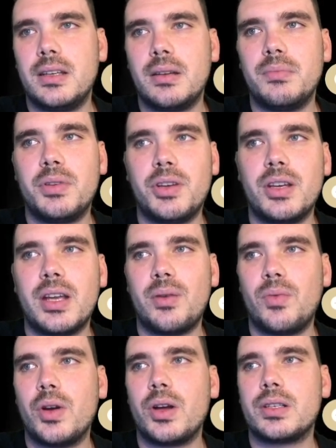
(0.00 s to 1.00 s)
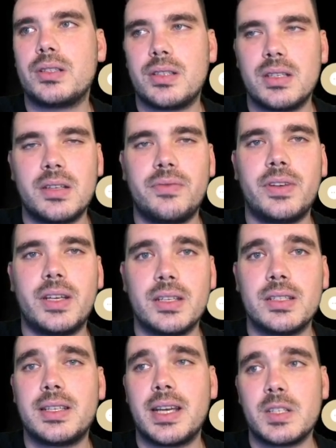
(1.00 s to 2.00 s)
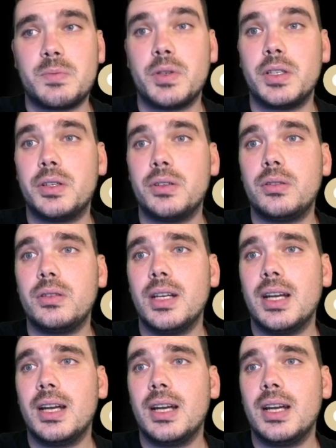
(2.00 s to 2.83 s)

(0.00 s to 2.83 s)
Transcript: computer networks certificate sounds pretty cool.